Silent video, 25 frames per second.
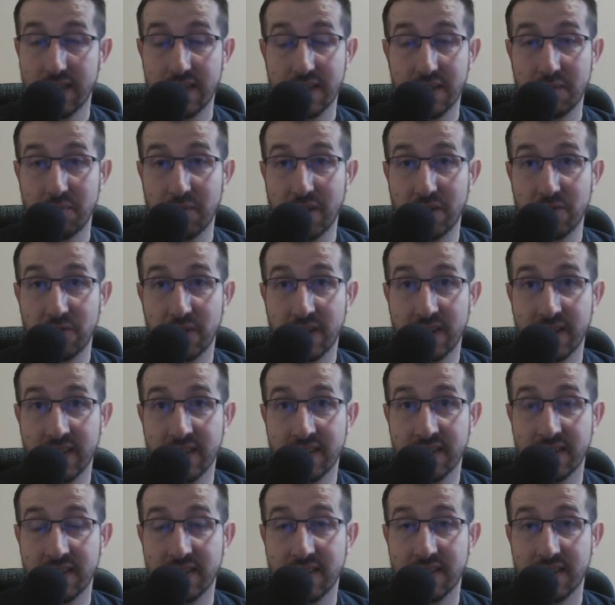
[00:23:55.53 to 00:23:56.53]
my
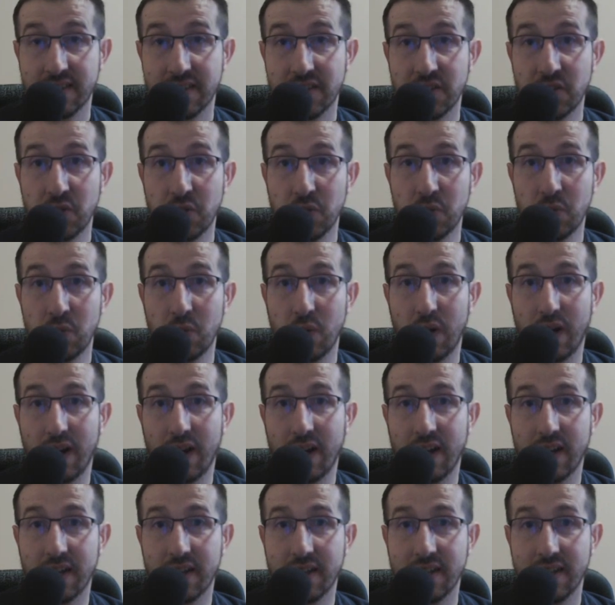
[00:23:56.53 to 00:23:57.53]
friend, you
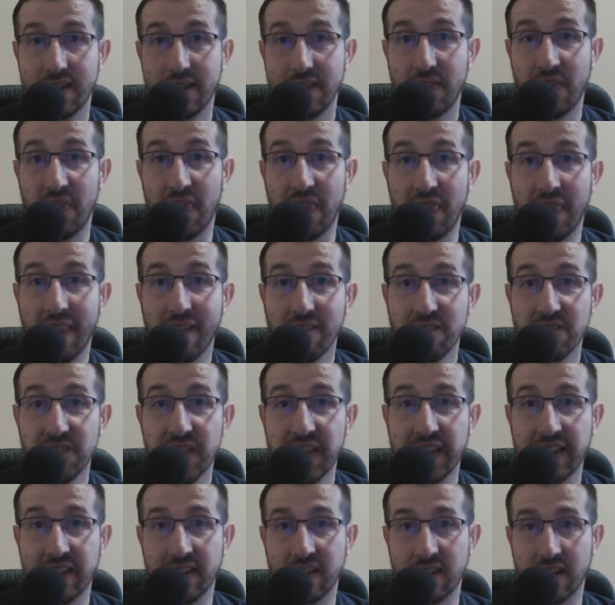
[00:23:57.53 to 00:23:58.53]
are
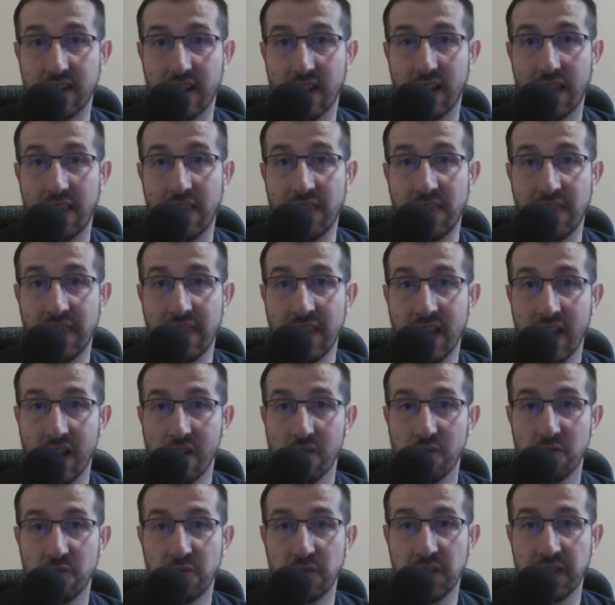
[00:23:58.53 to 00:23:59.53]
nothing,
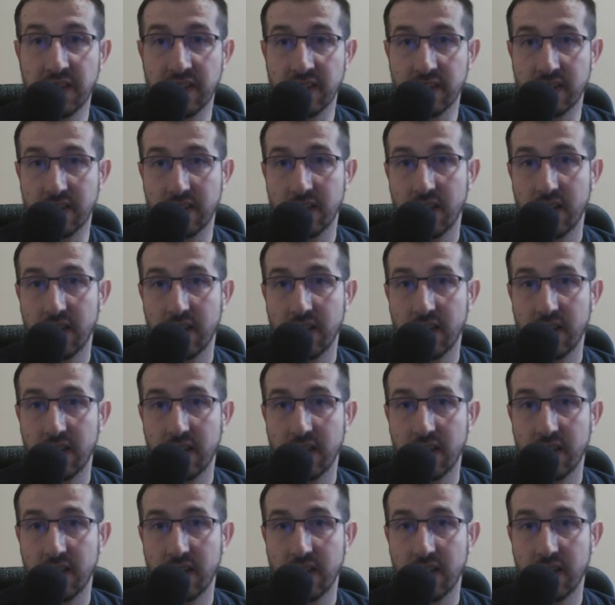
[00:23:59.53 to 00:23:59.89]
nothing.